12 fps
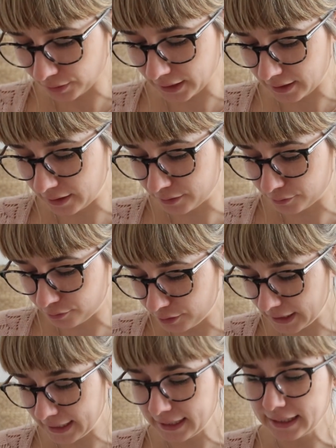yarn,
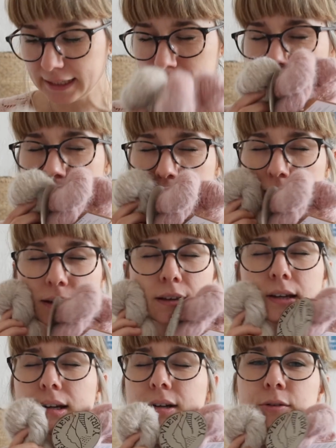really
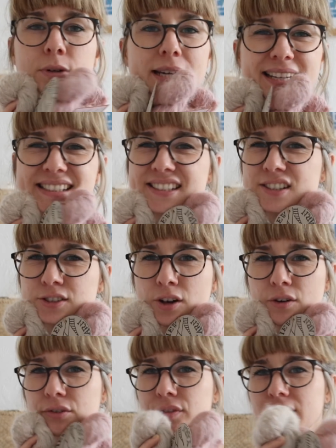
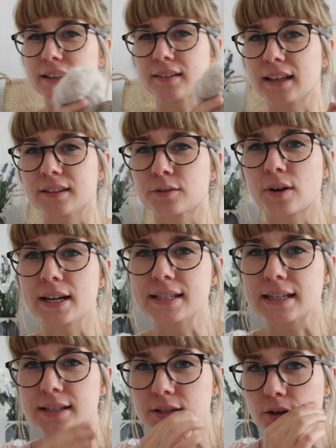soft. It's
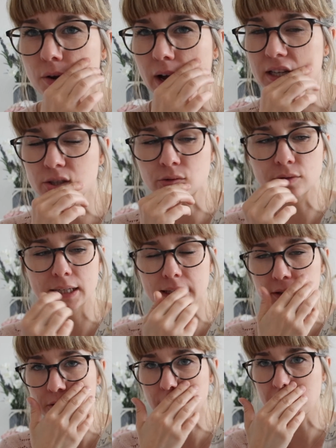crazy. So I don't really
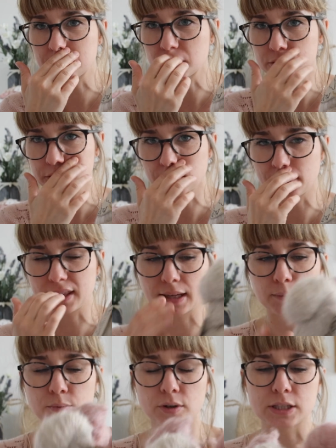know what I'm going to do with
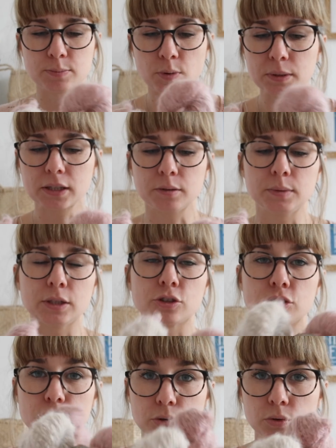it, but it's probably going to be a
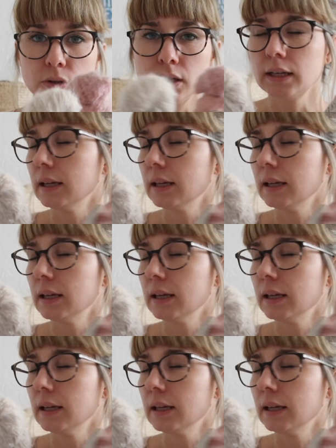shawl,